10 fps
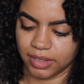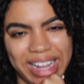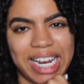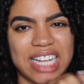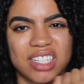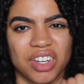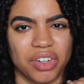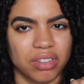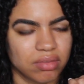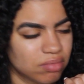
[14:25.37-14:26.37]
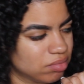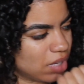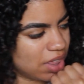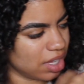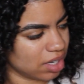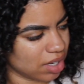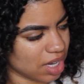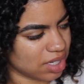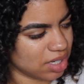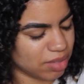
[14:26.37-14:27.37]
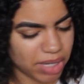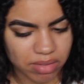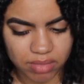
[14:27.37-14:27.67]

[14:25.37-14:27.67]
Like last year, I think it got sent to me.